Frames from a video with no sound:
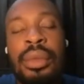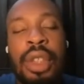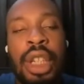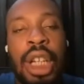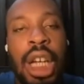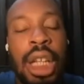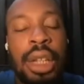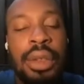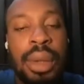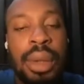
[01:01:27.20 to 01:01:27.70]

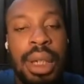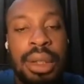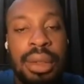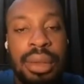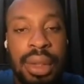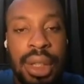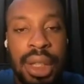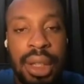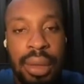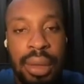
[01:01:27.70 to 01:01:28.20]
do I
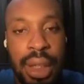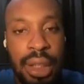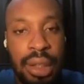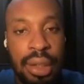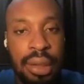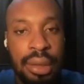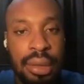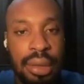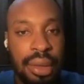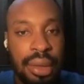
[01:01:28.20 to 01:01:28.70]
do that right
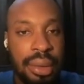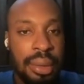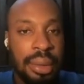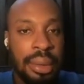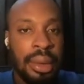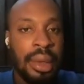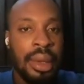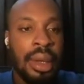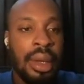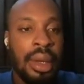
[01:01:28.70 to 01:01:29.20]
now? So
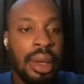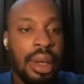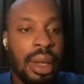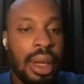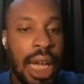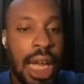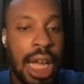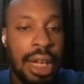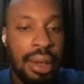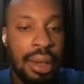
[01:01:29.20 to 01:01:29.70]

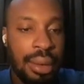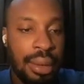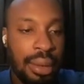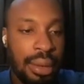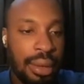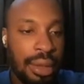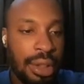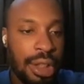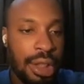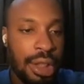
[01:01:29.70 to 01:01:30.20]
I
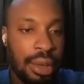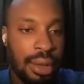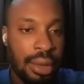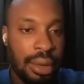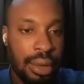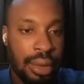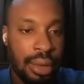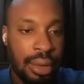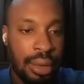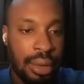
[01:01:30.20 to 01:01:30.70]
could
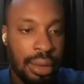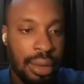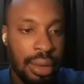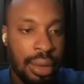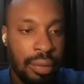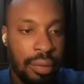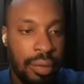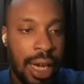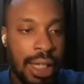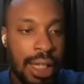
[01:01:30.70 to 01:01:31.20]

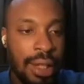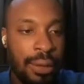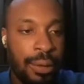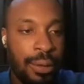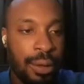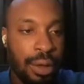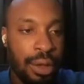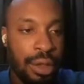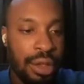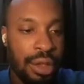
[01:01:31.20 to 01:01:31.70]
write a
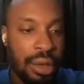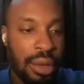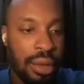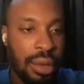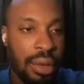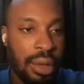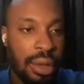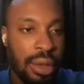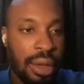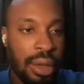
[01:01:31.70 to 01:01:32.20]

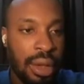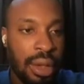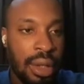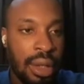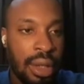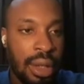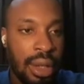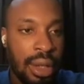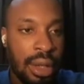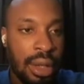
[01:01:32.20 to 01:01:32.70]
function
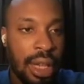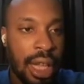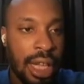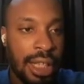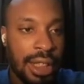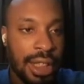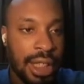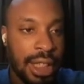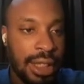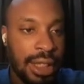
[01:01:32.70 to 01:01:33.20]
that
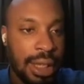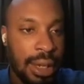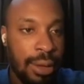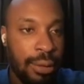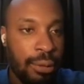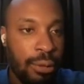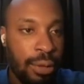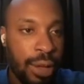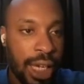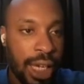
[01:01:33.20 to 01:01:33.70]
says
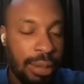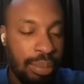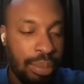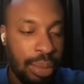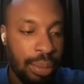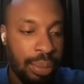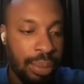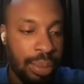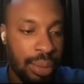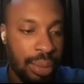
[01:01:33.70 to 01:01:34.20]
invite
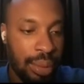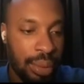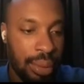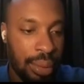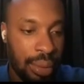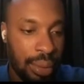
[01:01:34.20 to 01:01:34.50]
people.